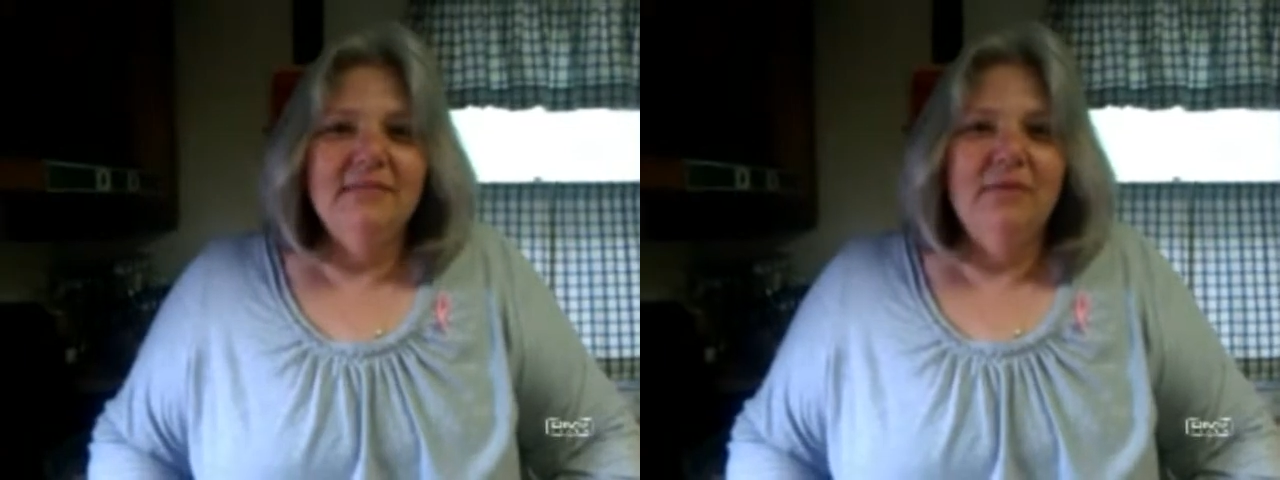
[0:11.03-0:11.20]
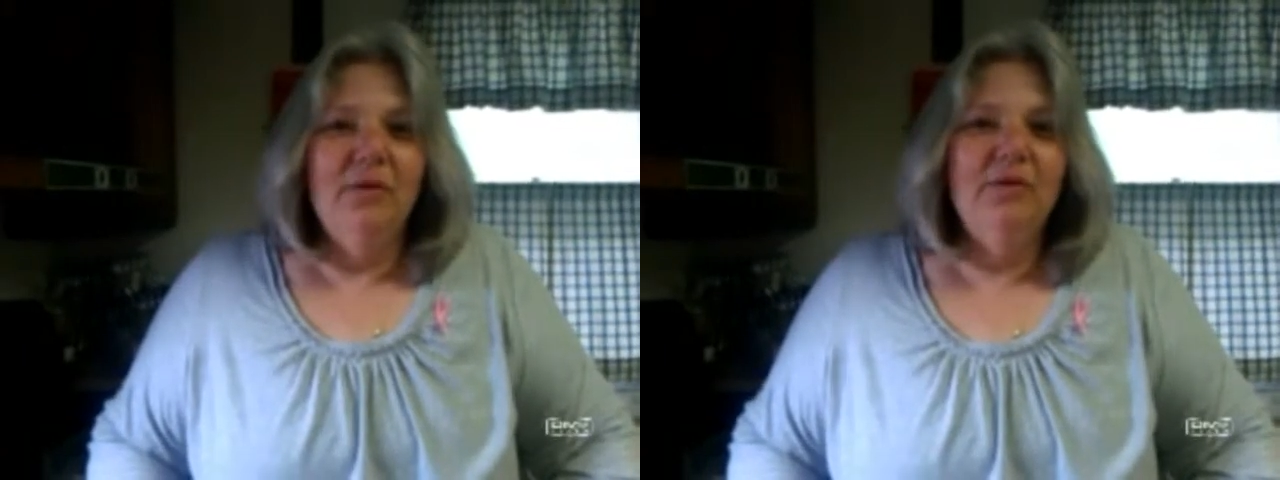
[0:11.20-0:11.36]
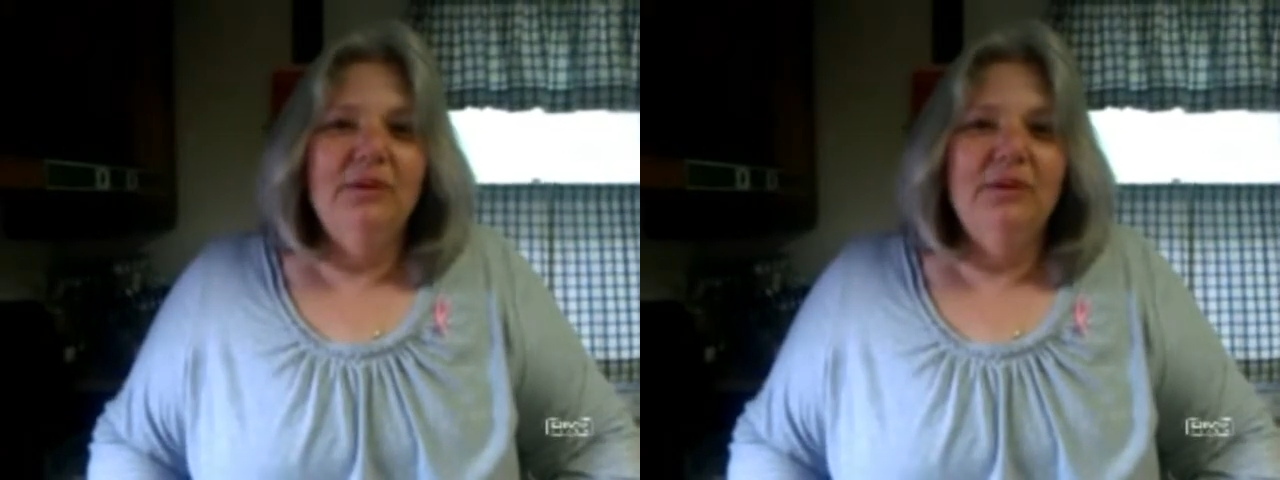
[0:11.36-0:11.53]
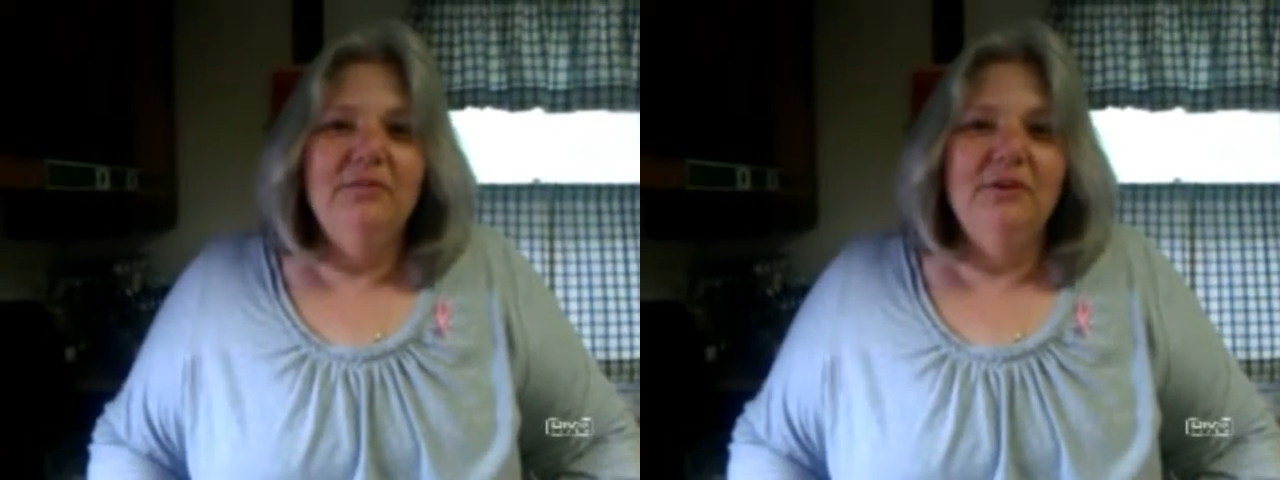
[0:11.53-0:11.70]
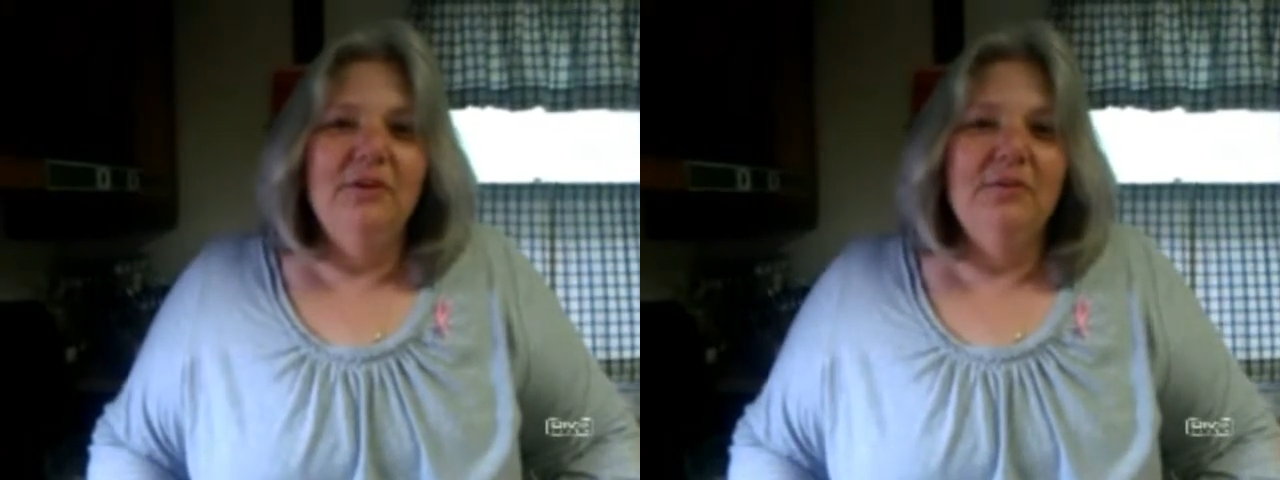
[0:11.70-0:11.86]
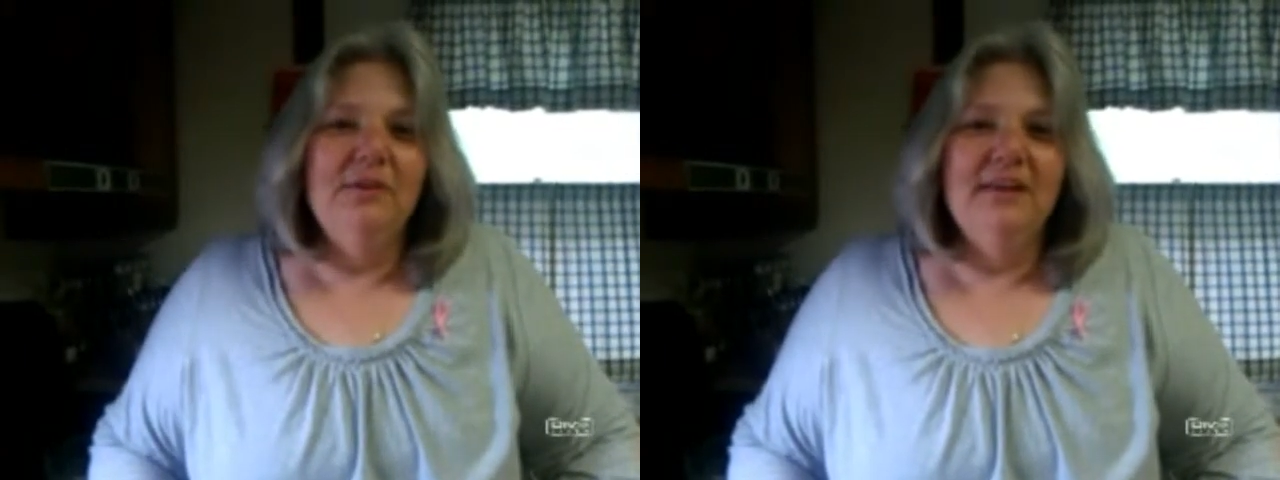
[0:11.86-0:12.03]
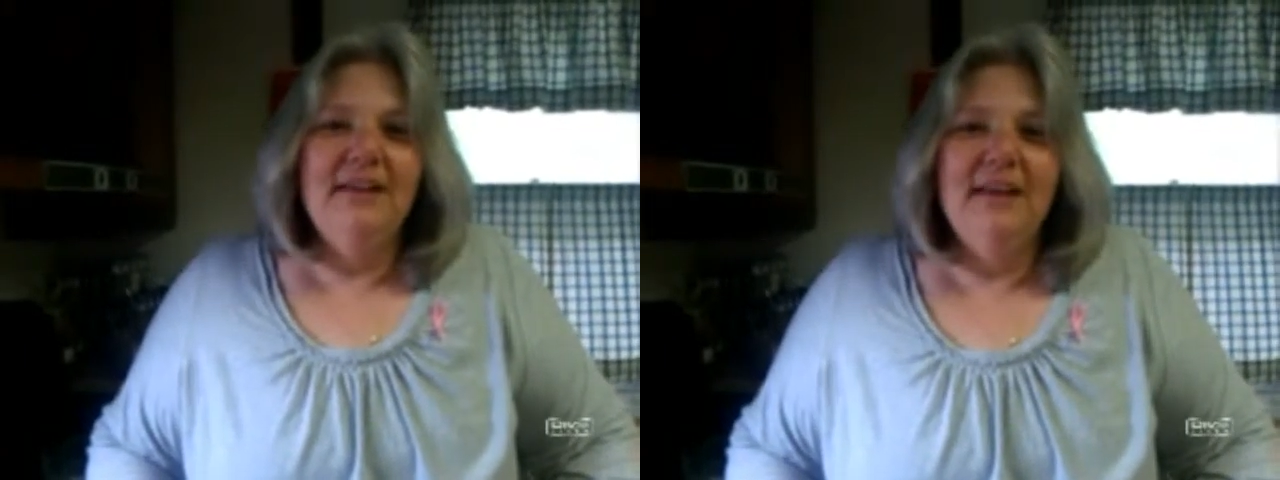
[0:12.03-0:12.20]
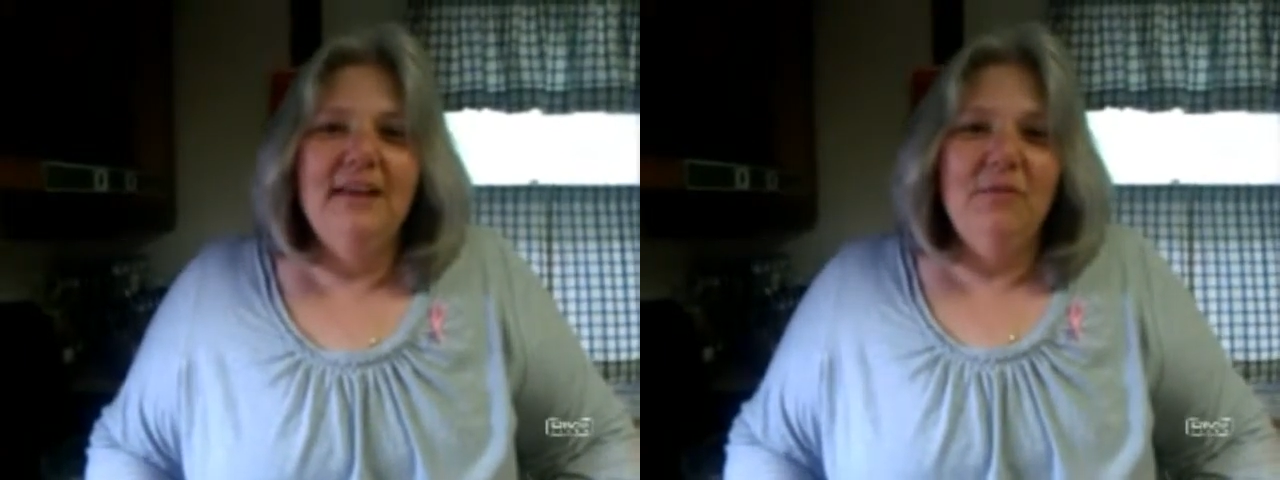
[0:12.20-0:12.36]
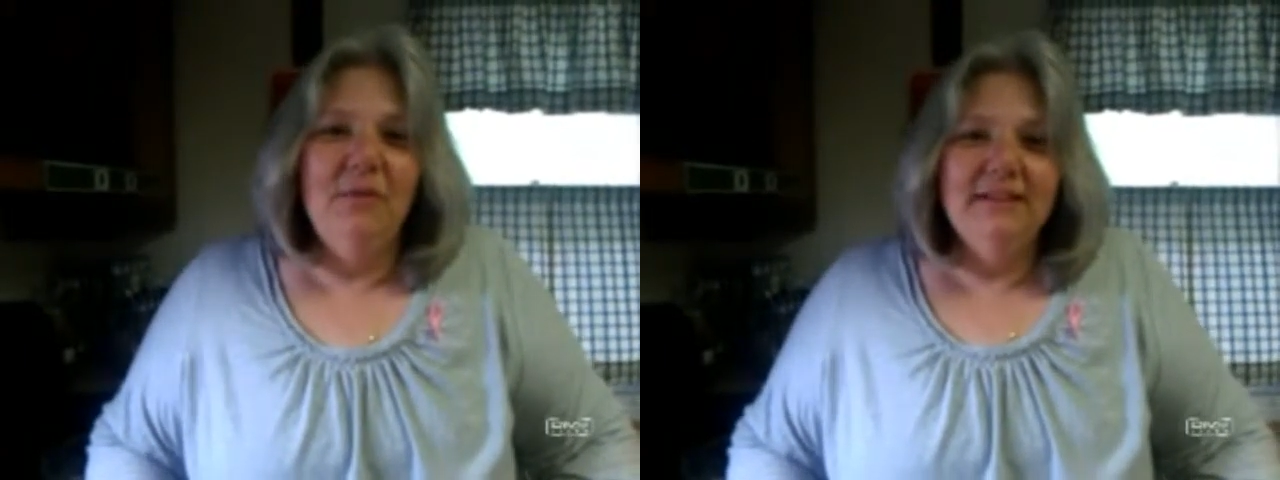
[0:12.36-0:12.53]
old enough to know what a
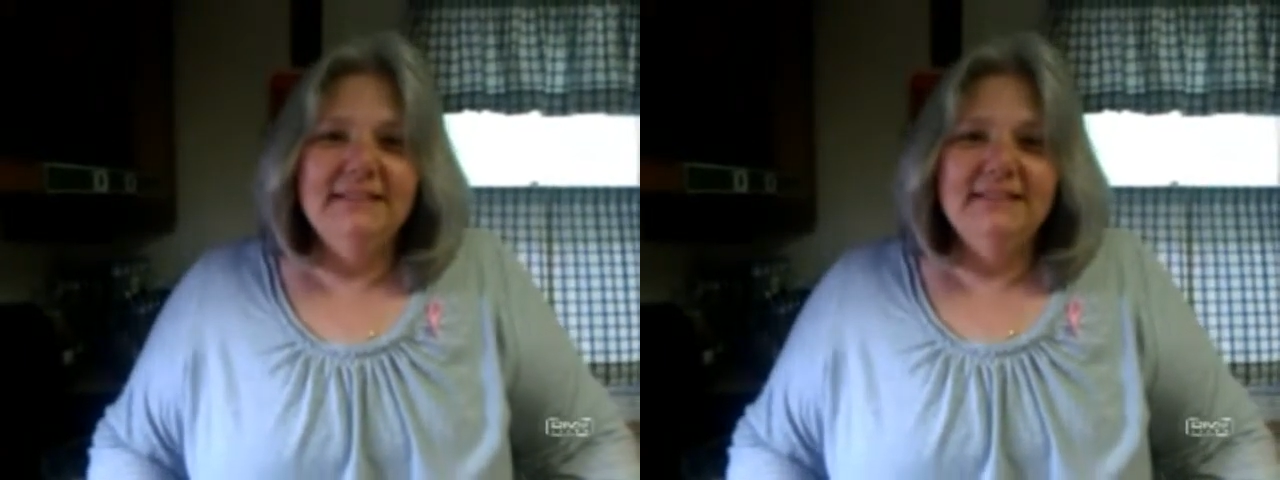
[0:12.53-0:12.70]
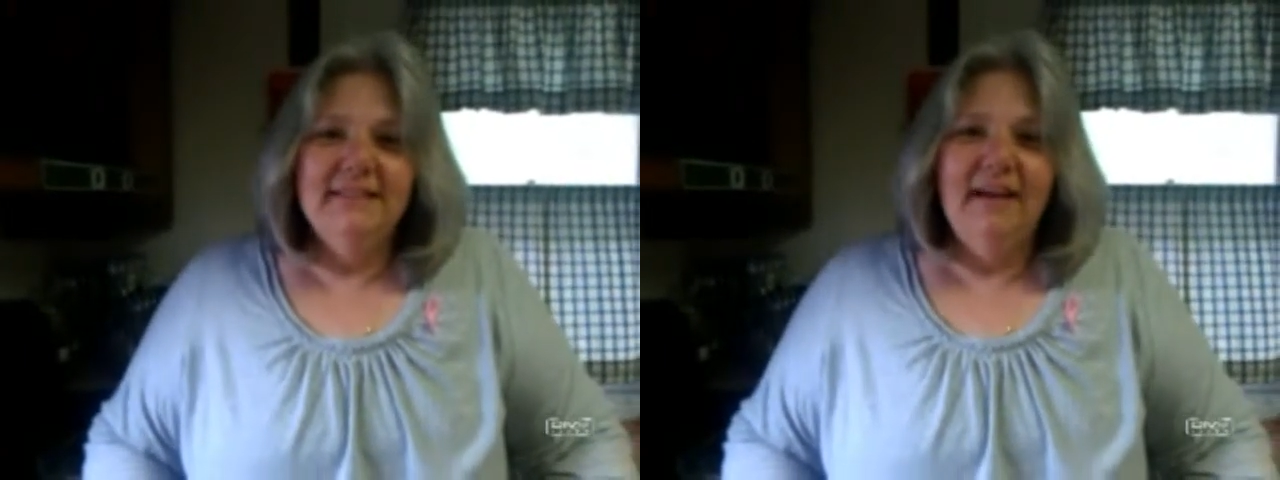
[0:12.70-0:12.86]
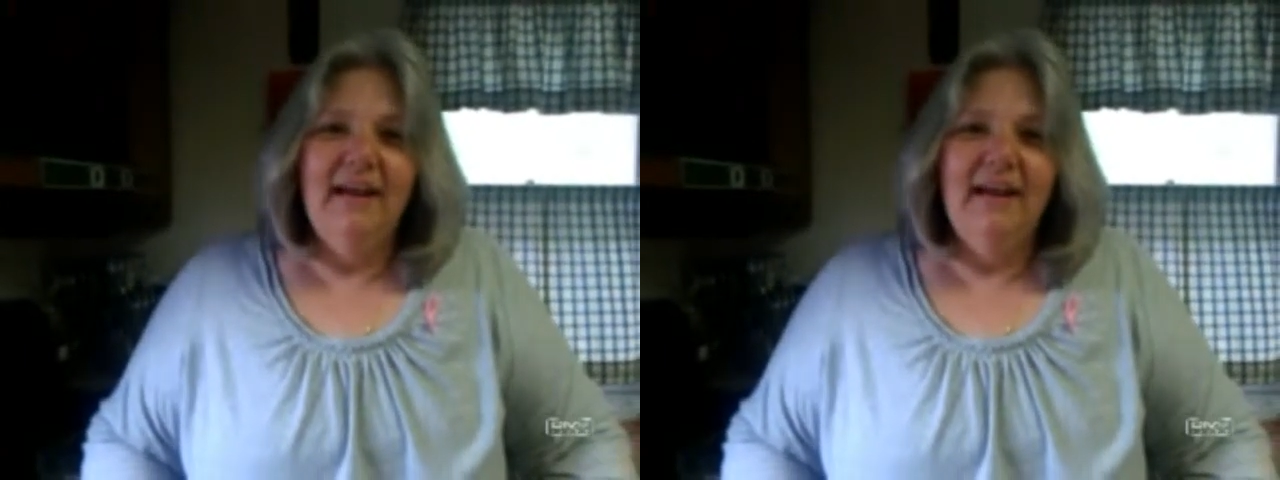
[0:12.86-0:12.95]
cake was.